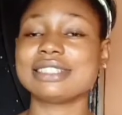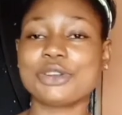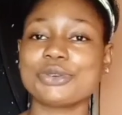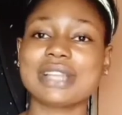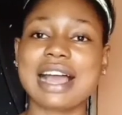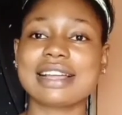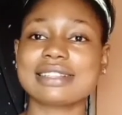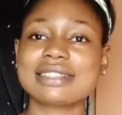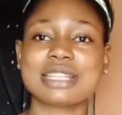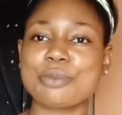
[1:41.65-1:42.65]
you know,
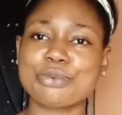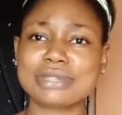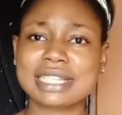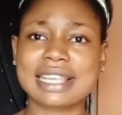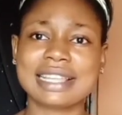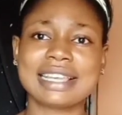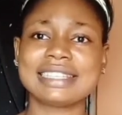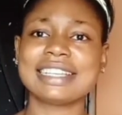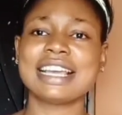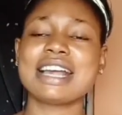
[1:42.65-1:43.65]
that simple skin,